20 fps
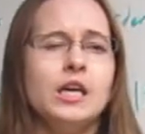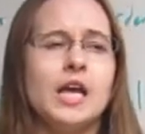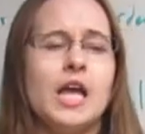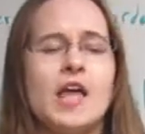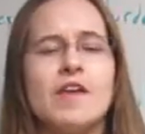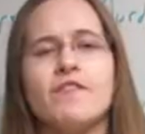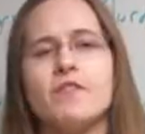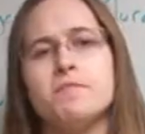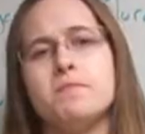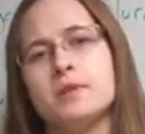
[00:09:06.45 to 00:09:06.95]

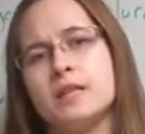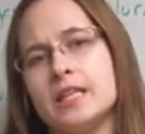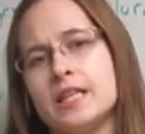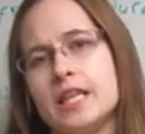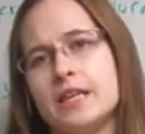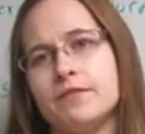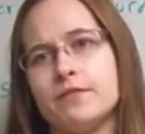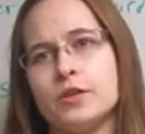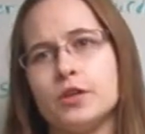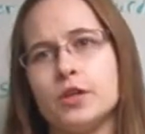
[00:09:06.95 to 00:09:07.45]
If a
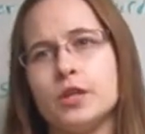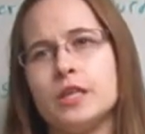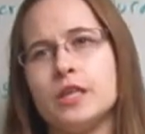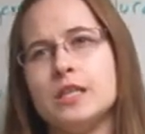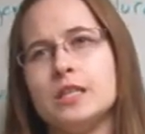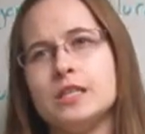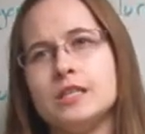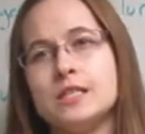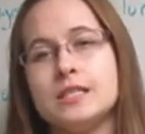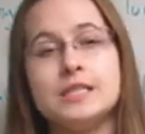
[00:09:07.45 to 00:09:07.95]
believer
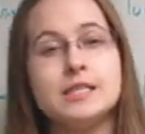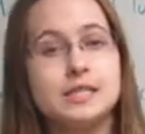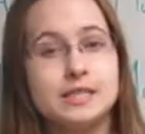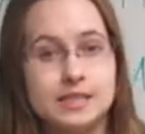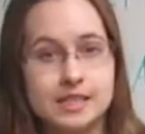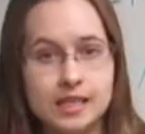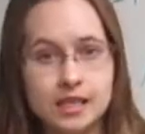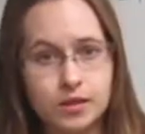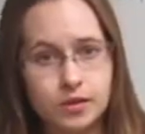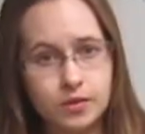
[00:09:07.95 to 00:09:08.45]

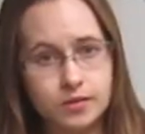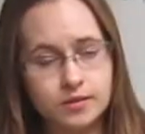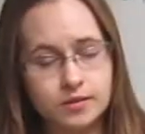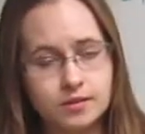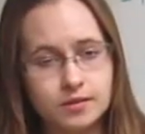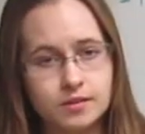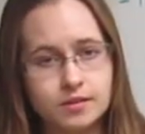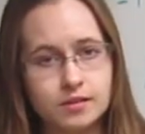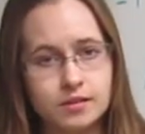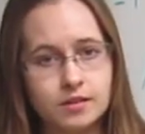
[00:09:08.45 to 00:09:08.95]

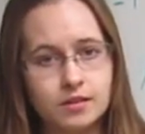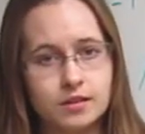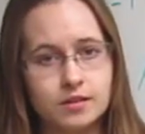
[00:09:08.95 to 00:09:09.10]
steals,